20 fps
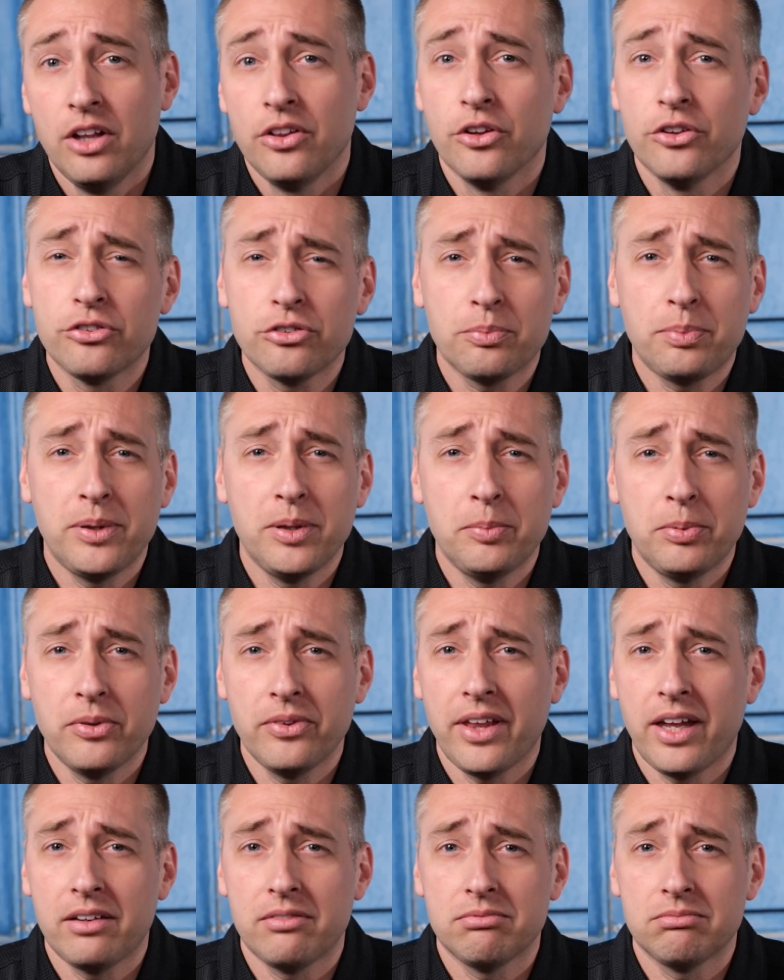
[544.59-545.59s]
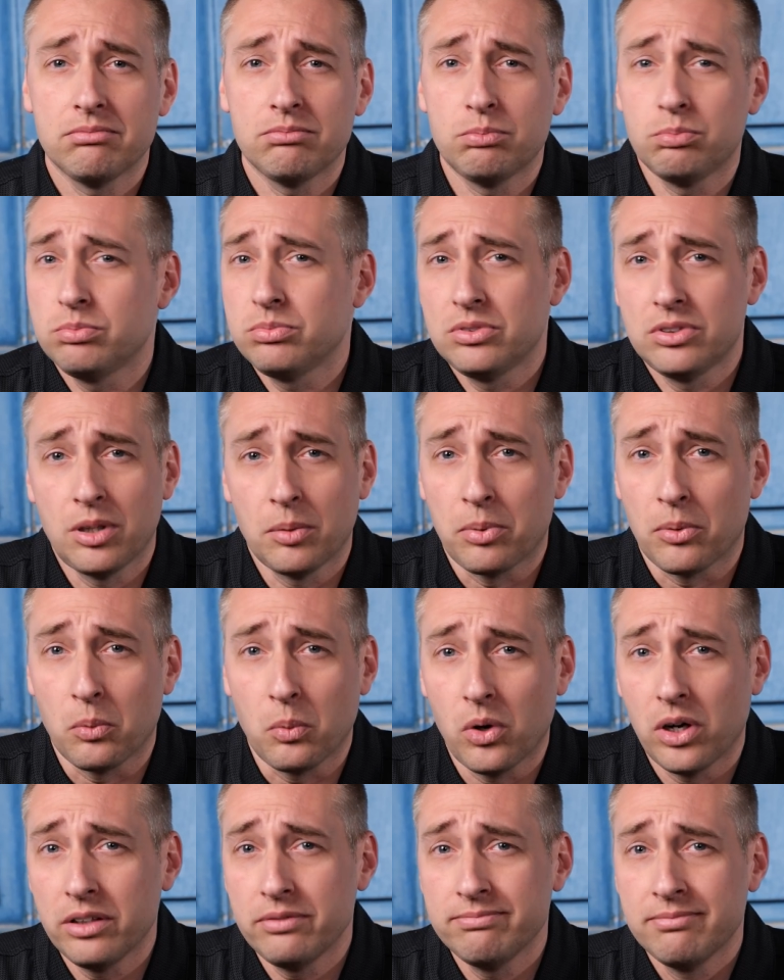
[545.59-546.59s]
Those are people that number
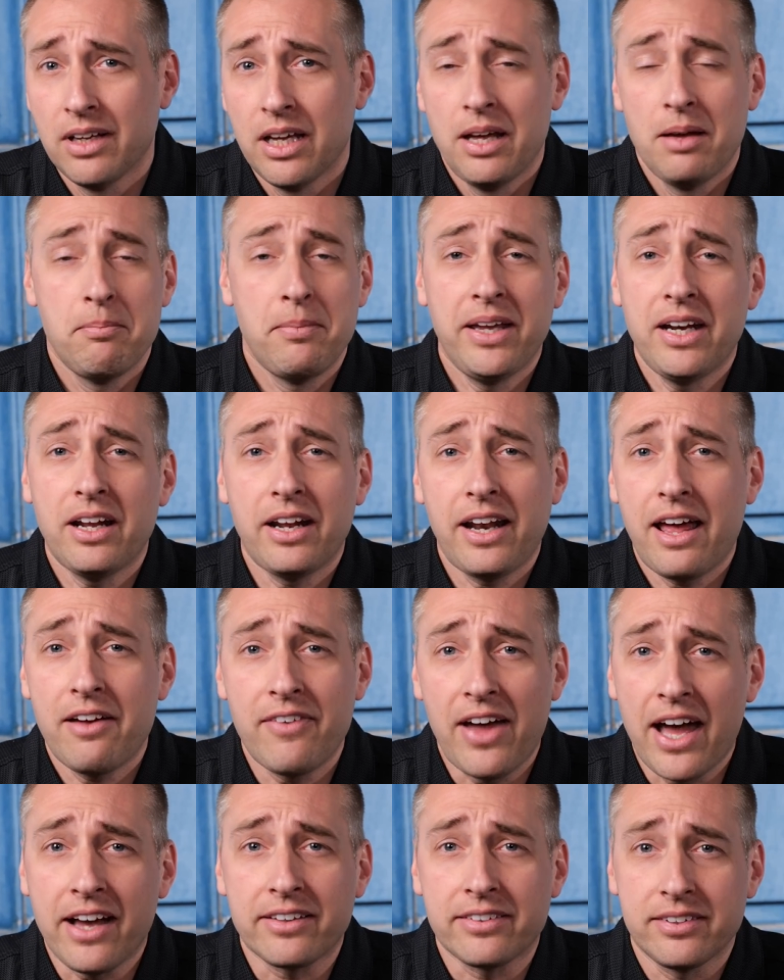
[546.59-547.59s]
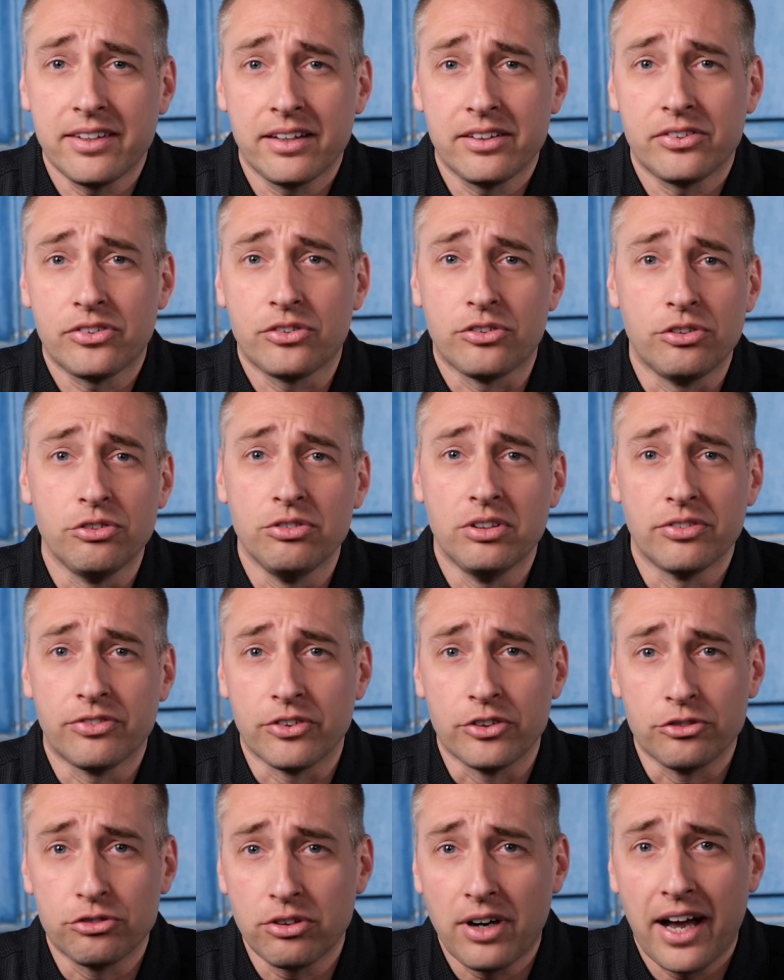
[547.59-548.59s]
one, may not have access to
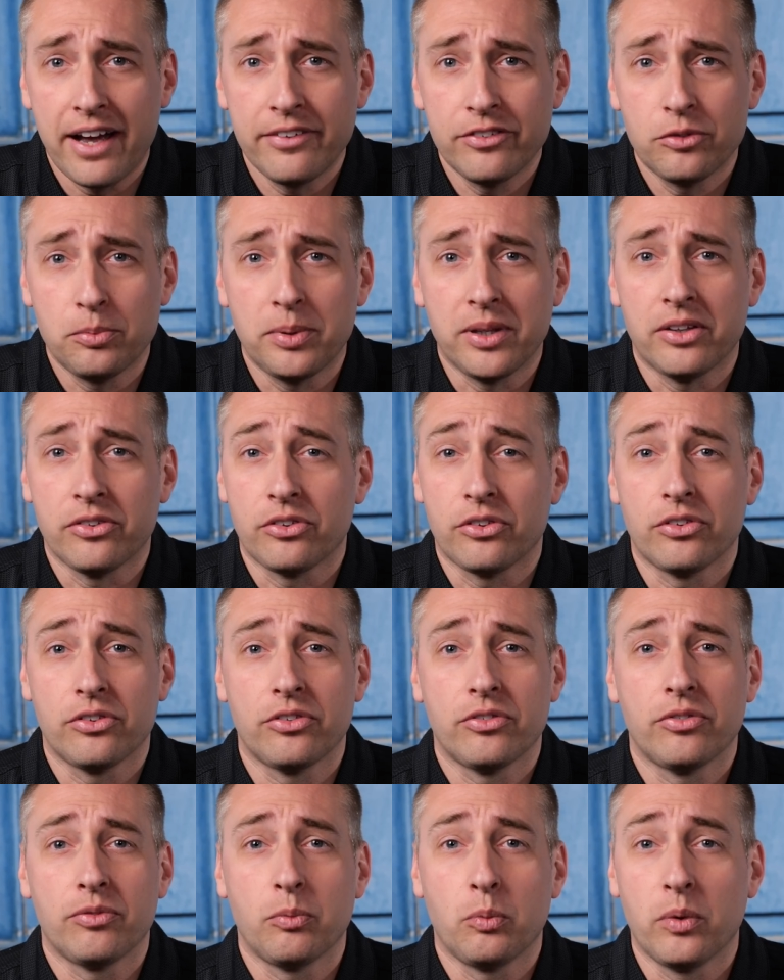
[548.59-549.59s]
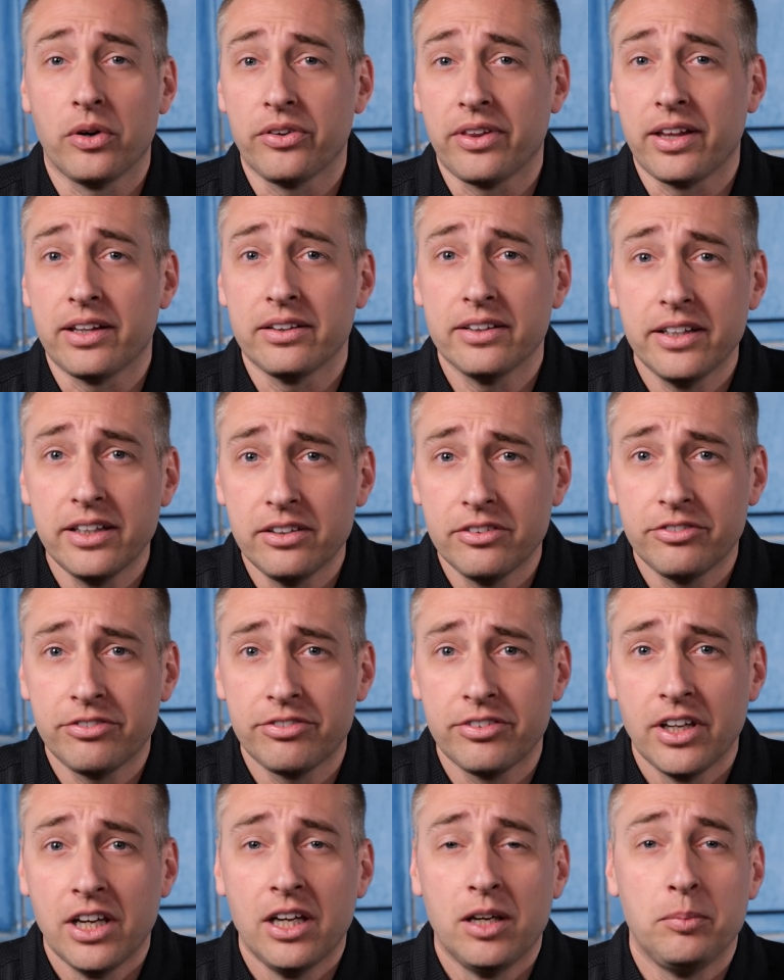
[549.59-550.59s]
different drives because of where they
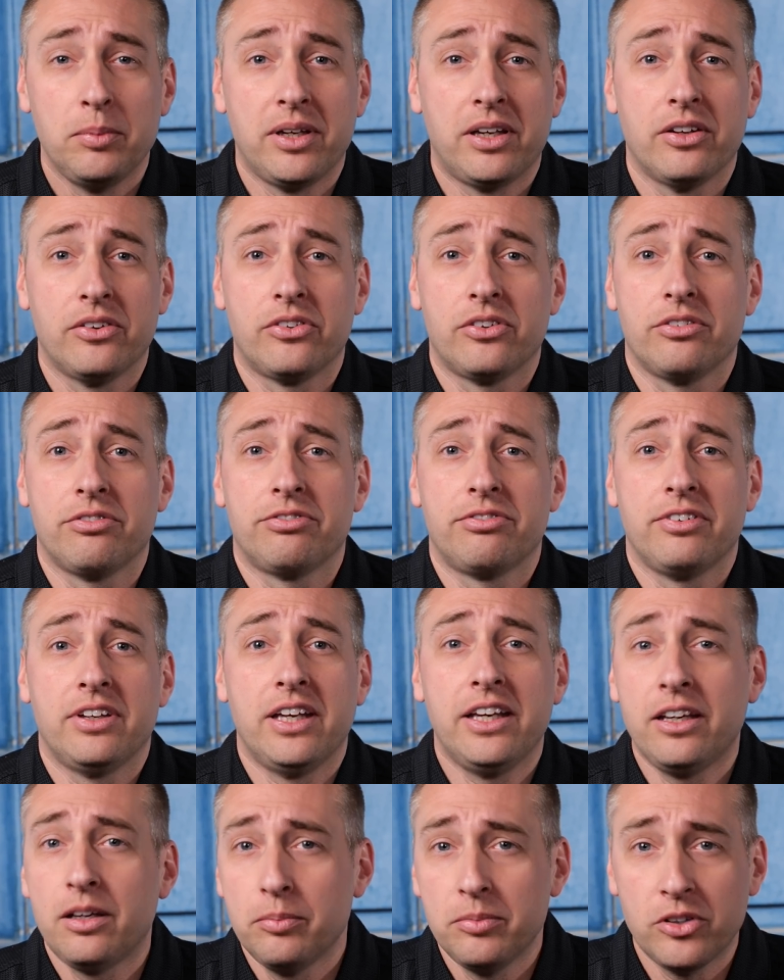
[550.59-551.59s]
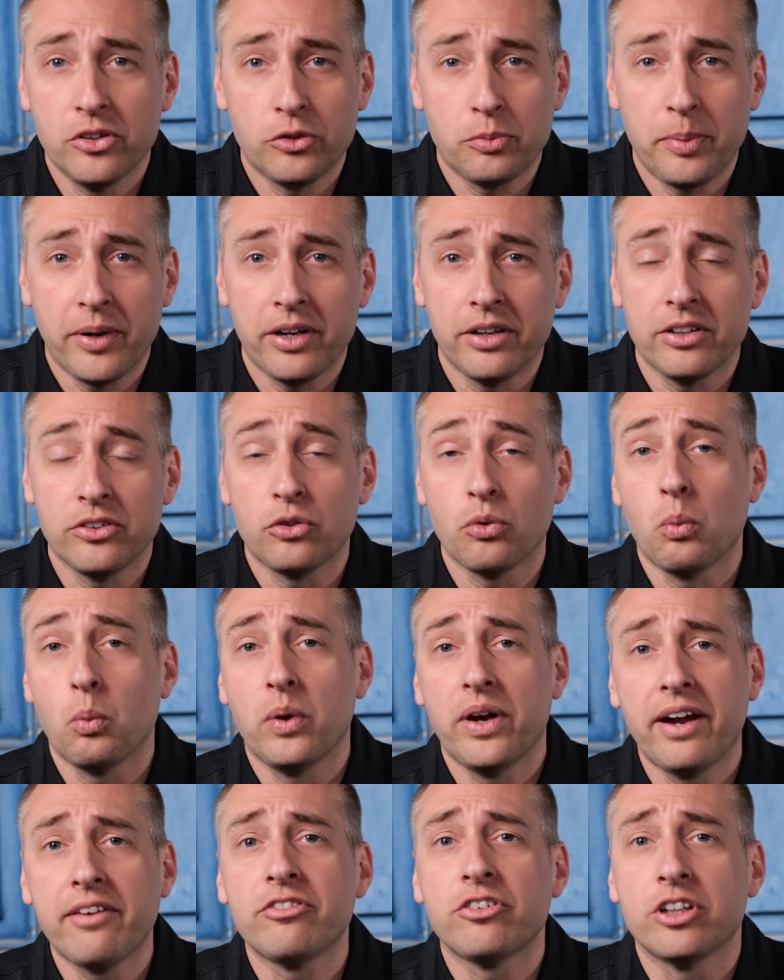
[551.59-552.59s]
live, because of income disparities,
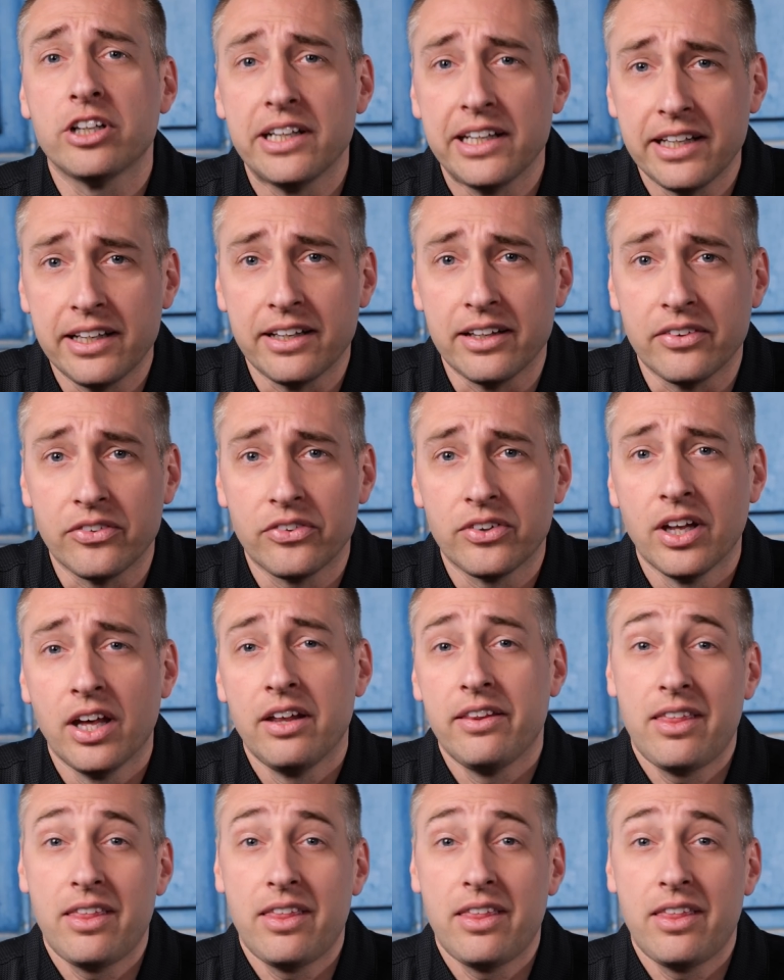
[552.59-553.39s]
whatever it is,